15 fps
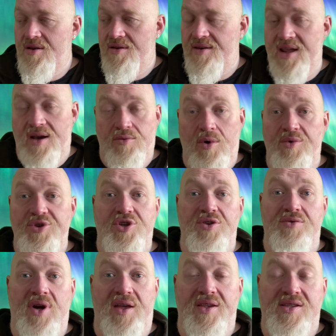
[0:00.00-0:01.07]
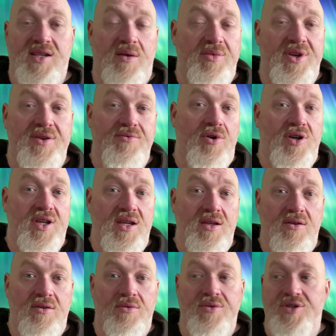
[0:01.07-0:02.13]
Now, what would you rather, somebody rocking,
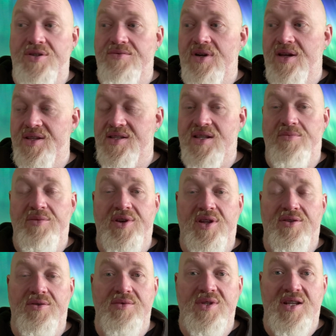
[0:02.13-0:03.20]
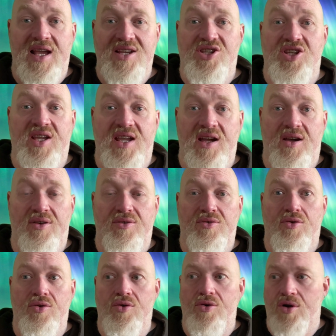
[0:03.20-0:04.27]
or would you rather somebody that was lashing out
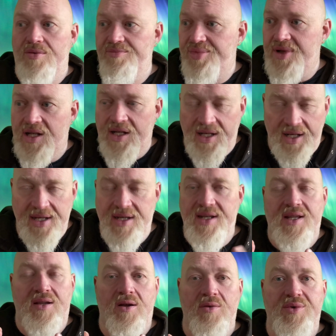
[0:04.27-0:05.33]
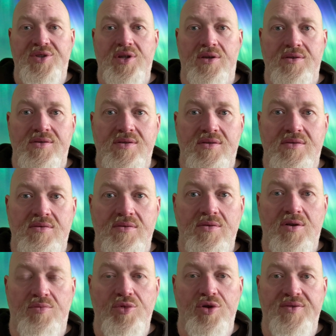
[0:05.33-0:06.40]
or completely comatose,
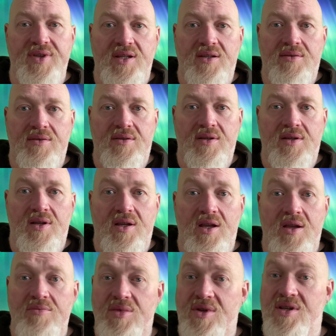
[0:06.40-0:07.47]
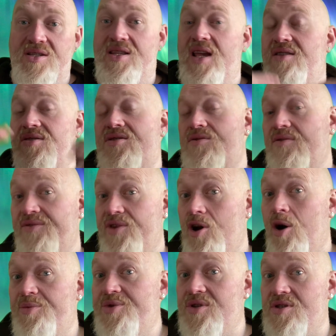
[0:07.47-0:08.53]
not moving? Because they're the sort of the
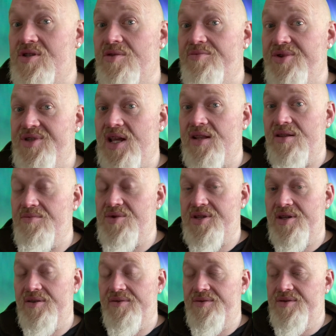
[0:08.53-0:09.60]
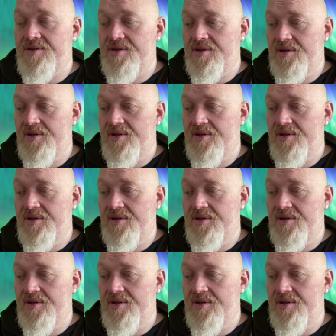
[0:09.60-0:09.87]
options that present themselves.